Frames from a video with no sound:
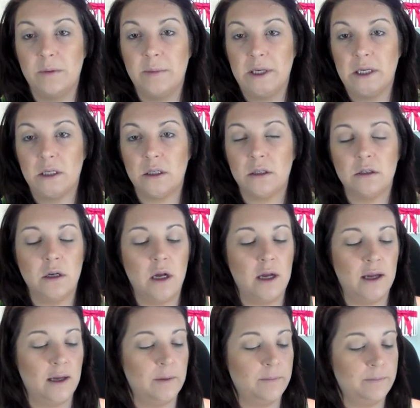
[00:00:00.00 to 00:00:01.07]
bit better.
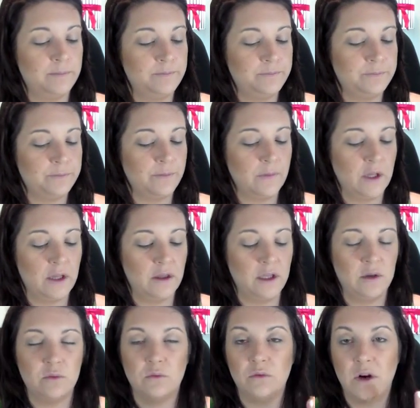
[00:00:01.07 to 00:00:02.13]
I
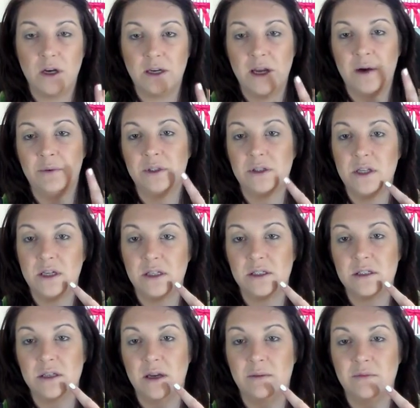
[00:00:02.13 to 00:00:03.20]
think right now with
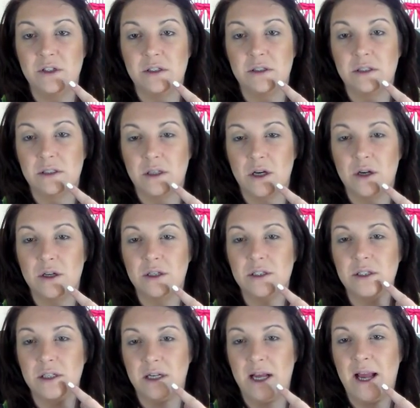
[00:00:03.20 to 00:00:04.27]
this, I'm just
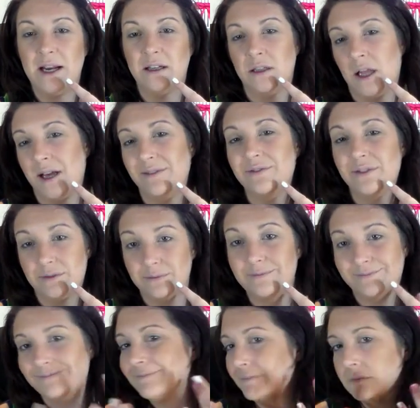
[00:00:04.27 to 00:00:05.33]
discouraged and hating life,
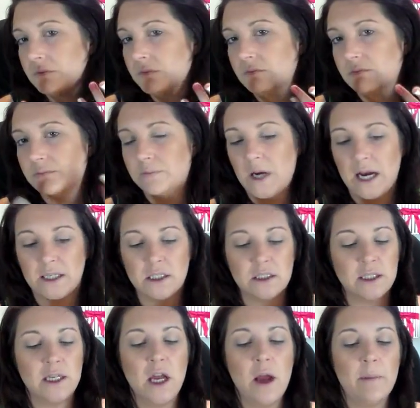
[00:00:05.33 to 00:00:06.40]

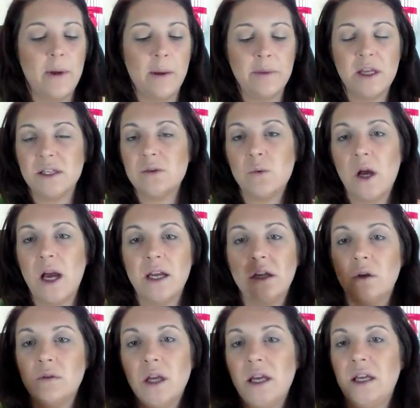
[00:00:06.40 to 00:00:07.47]
practically. Maybe that's why I
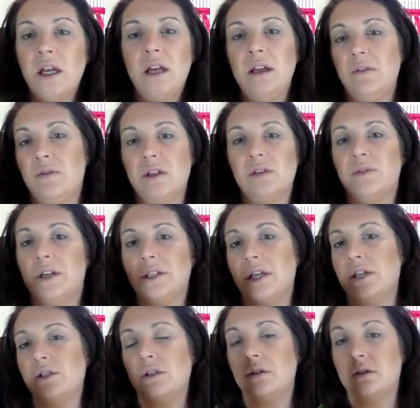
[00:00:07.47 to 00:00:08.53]
don't like any of these
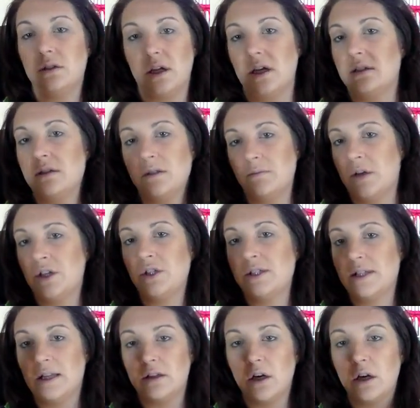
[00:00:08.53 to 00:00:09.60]
foundations as much
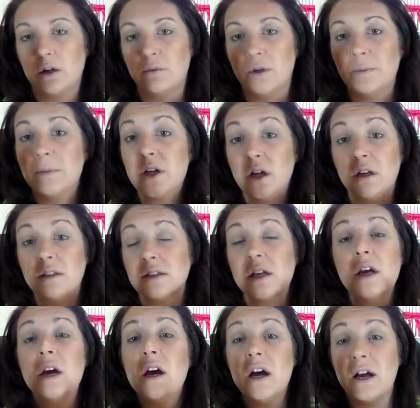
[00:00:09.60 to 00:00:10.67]
as I thought I would, because
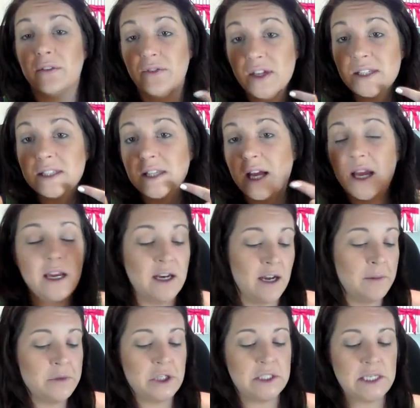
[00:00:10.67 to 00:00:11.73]
of this thing,
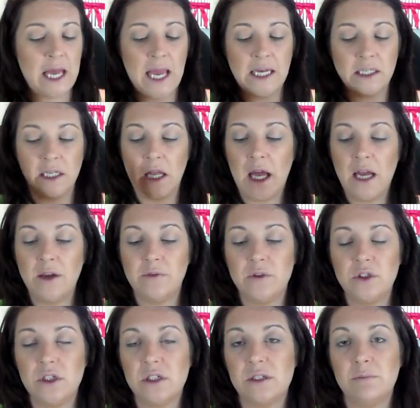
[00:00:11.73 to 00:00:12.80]
and I'm just hating life
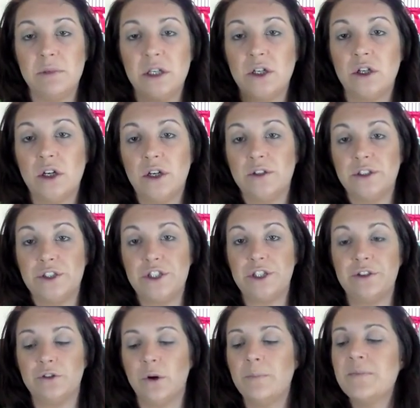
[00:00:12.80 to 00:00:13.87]
and just bitter all in
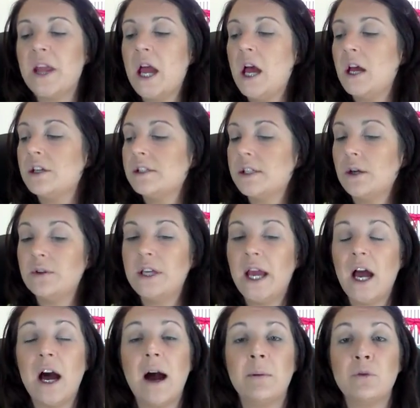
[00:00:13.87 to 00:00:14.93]
general. So
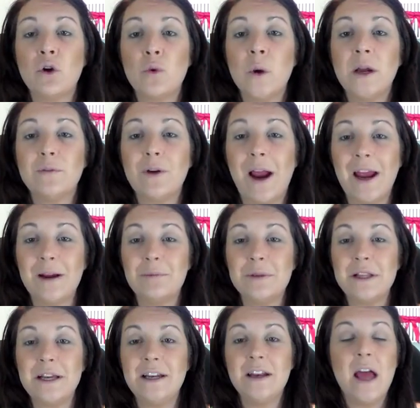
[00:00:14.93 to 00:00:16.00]
yeah, I'm gonna quit
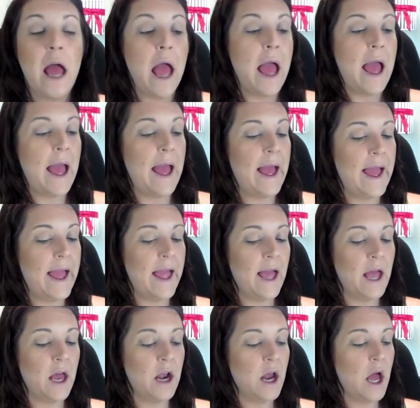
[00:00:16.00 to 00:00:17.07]
rambling
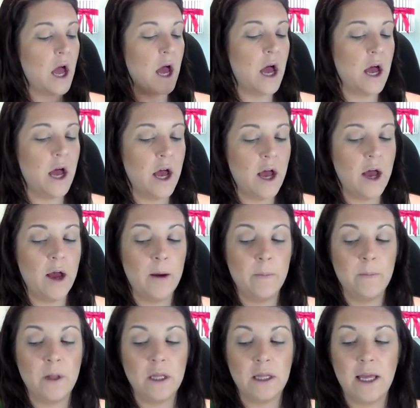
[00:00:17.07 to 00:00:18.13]
and
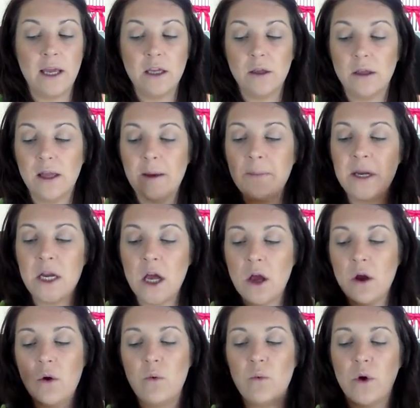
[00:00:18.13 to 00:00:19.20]
let me
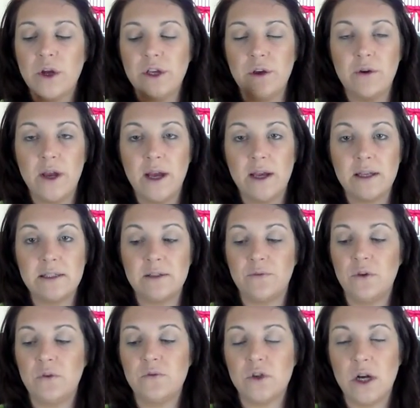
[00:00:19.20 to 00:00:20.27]
know what you guys,
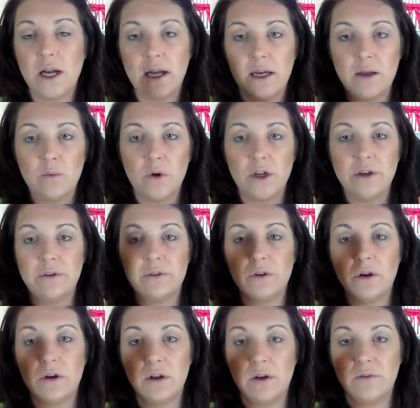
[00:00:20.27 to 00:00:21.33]
if you've tried it, what you
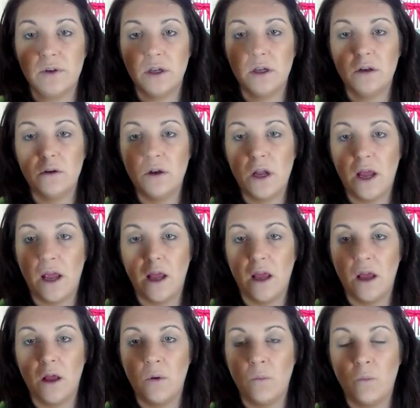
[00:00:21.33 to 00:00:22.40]
thought of it,
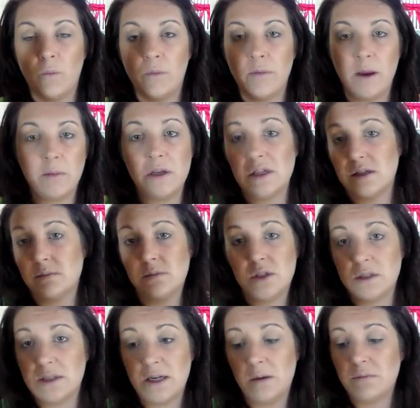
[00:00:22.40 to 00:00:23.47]
and maybe some
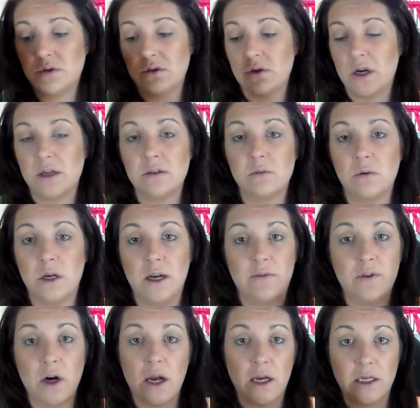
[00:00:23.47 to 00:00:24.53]
tips, tricks,
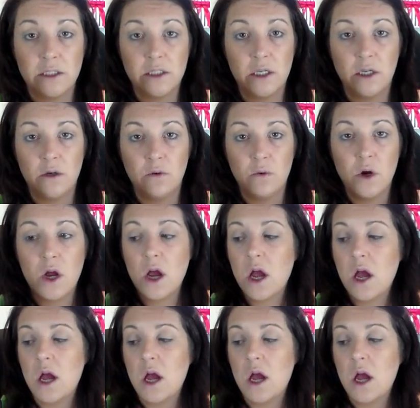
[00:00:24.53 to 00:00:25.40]
whatever I could do.